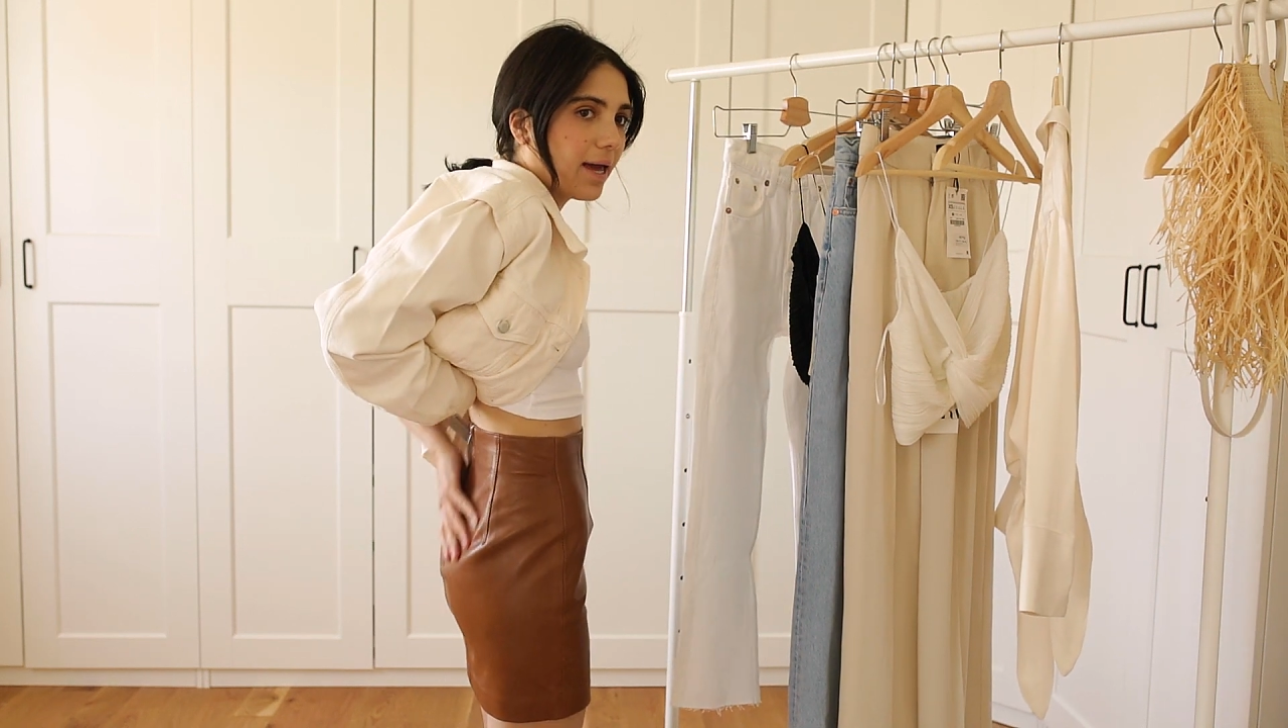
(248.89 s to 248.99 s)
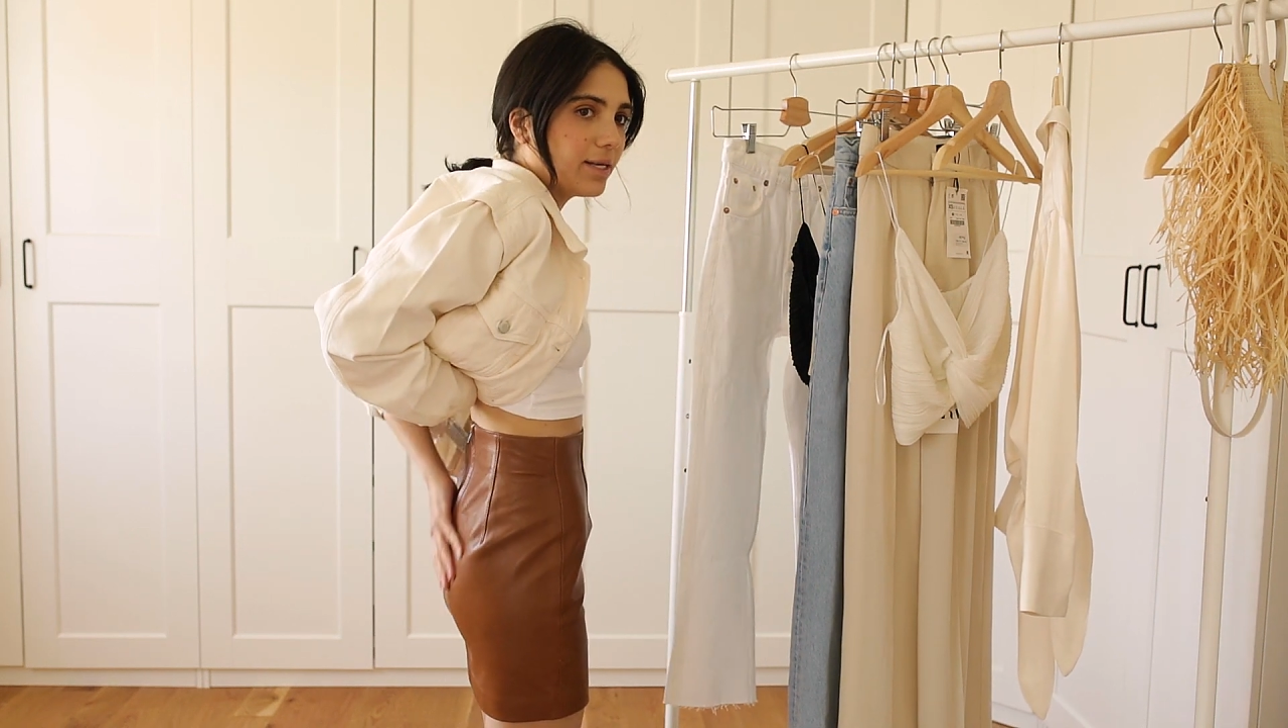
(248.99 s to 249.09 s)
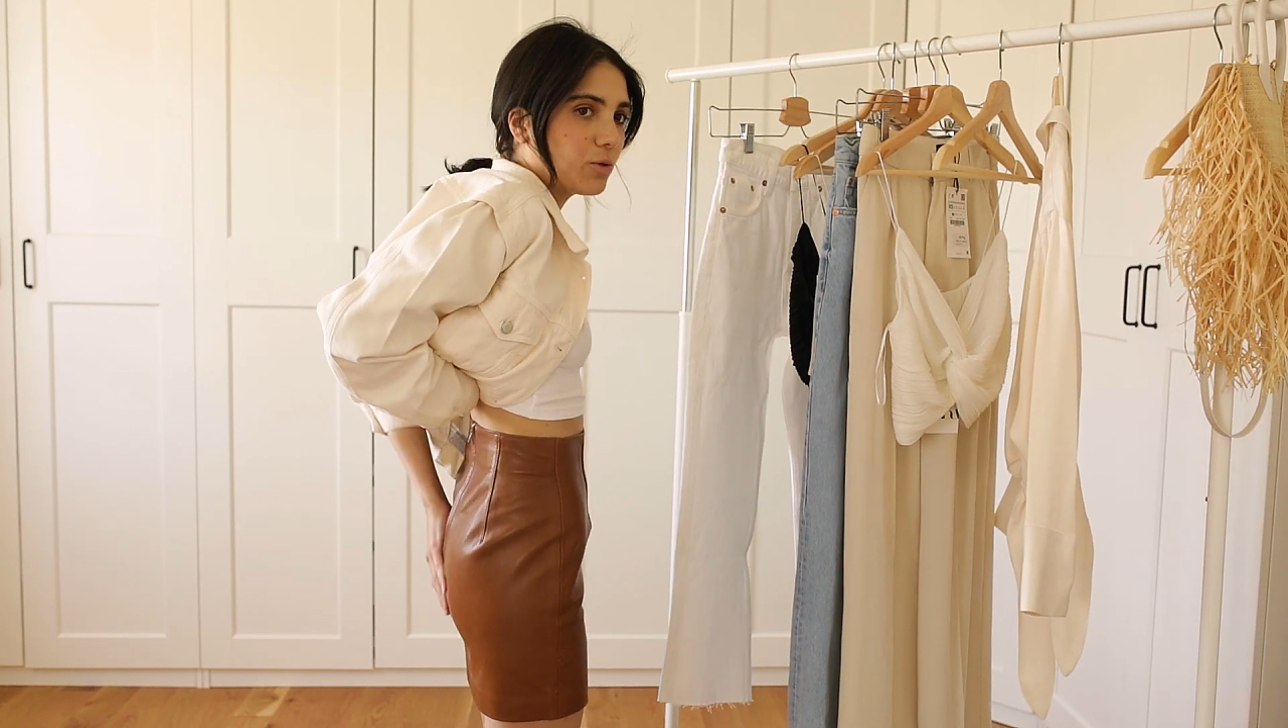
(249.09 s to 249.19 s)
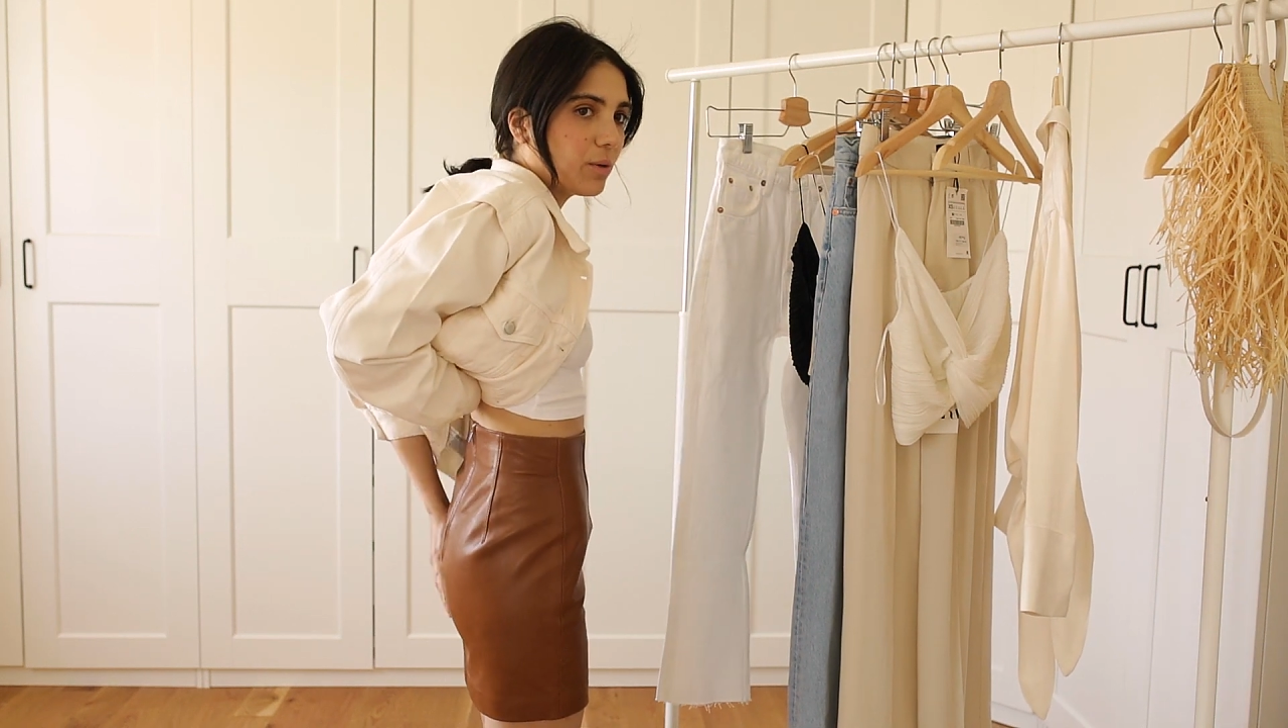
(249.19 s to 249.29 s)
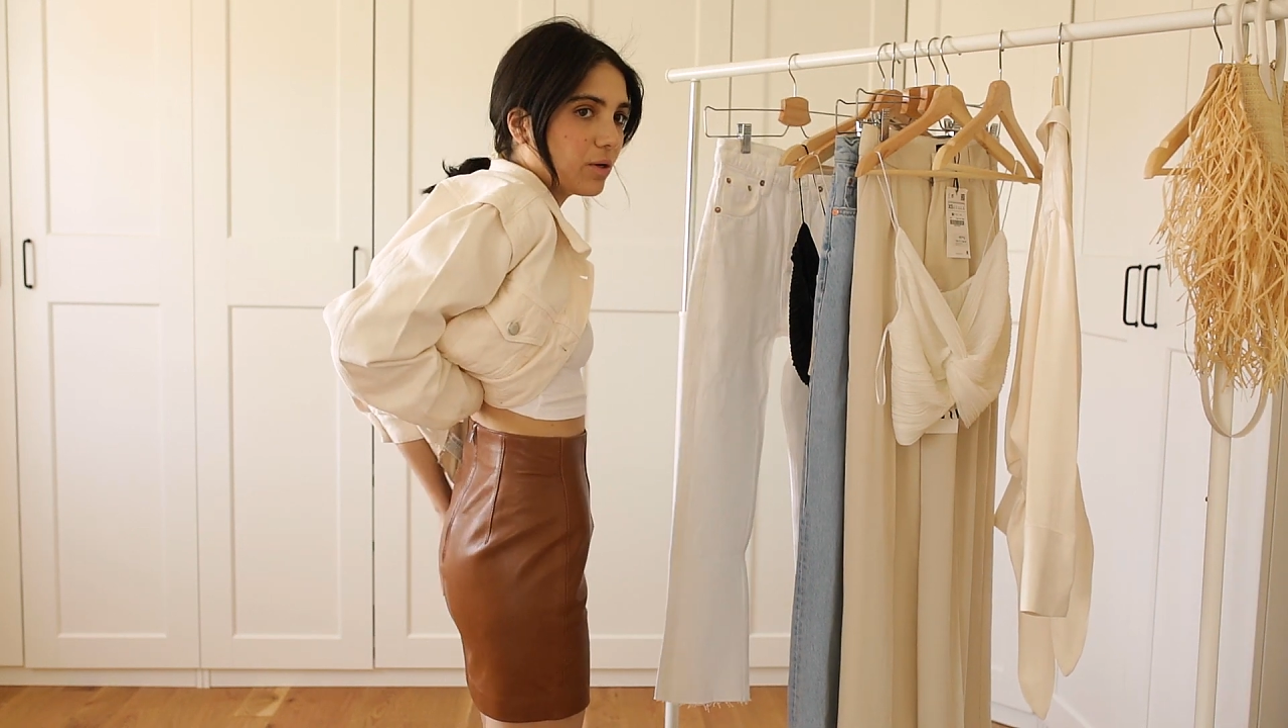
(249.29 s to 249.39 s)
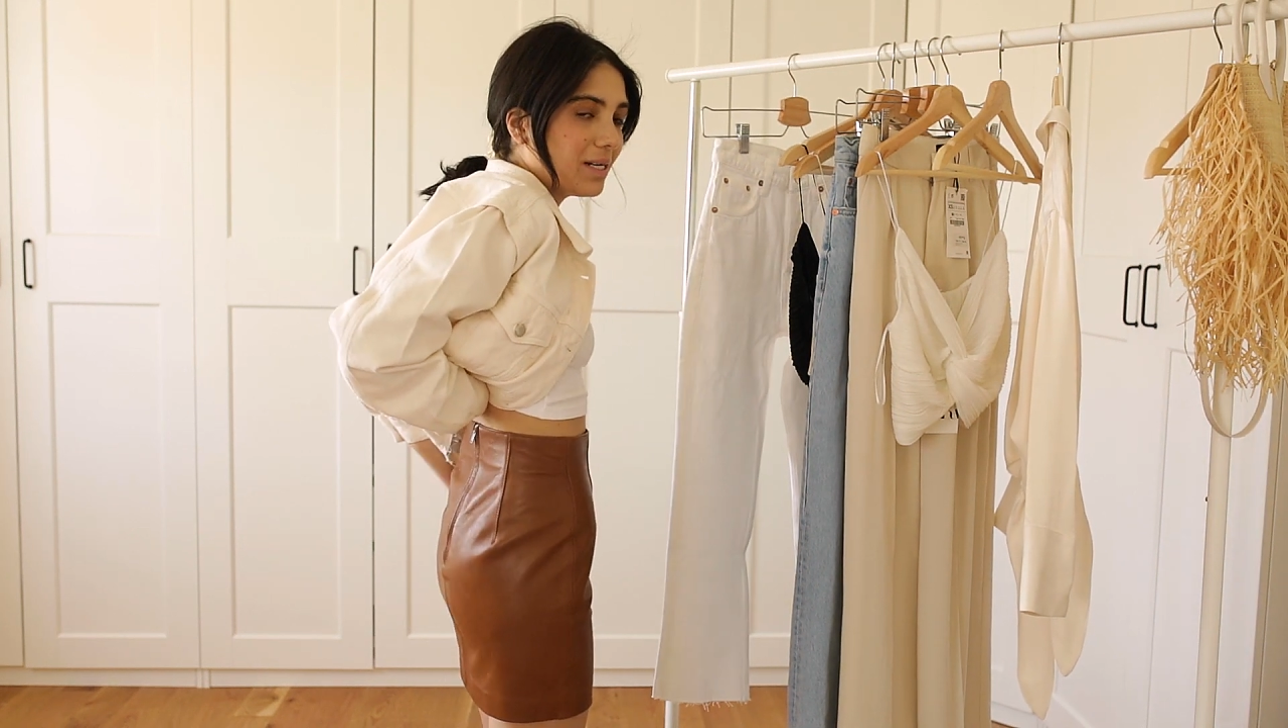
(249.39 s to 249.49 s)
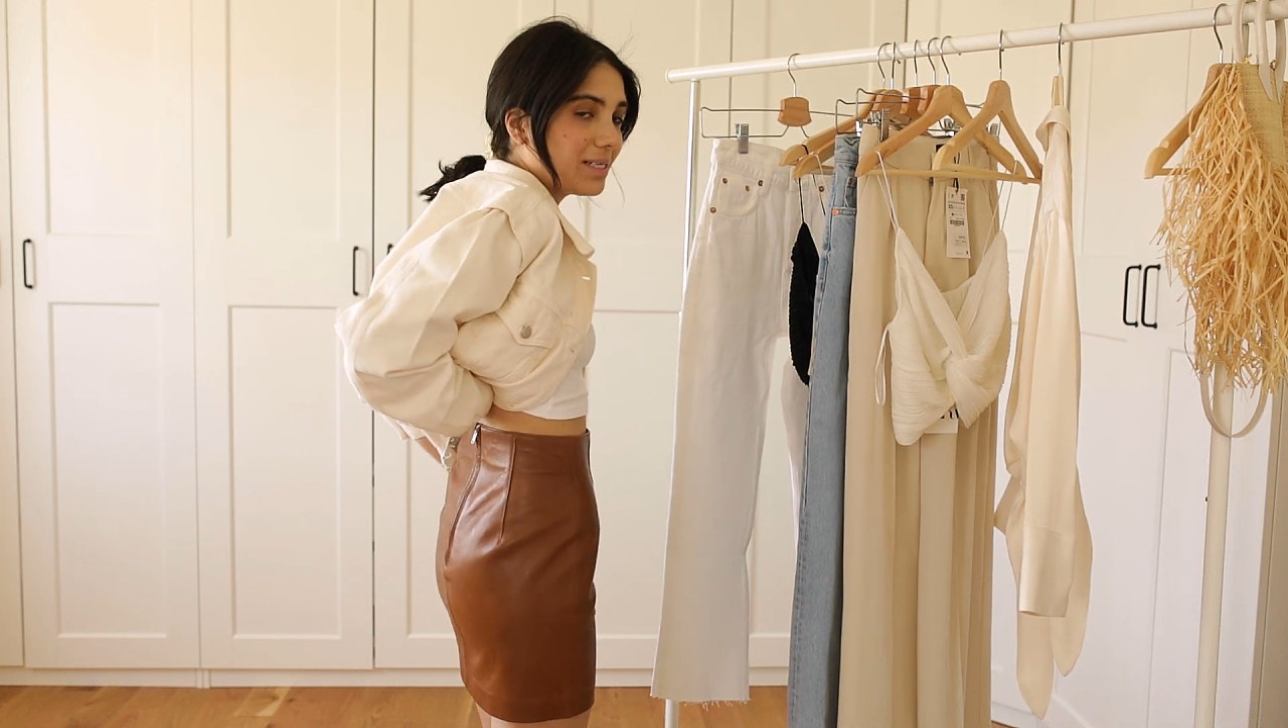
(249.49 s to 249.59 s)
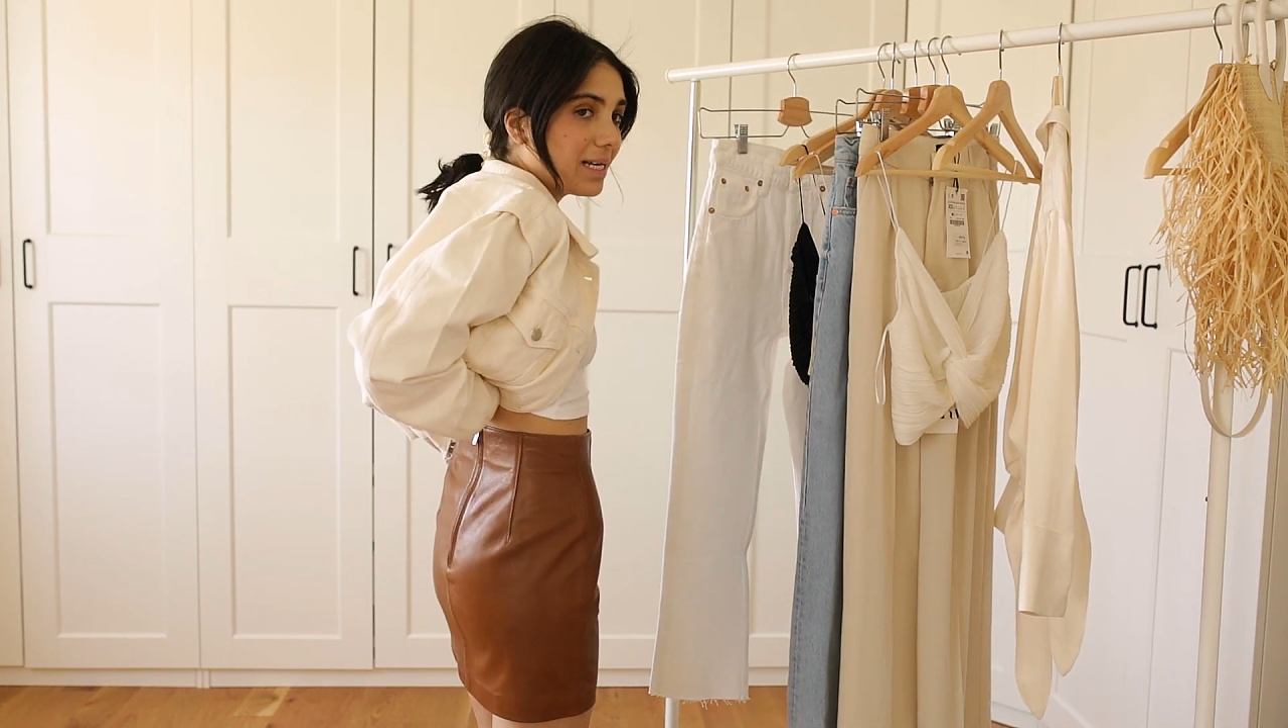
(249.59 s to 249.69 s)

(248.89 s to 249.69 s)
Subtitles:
and to be honest,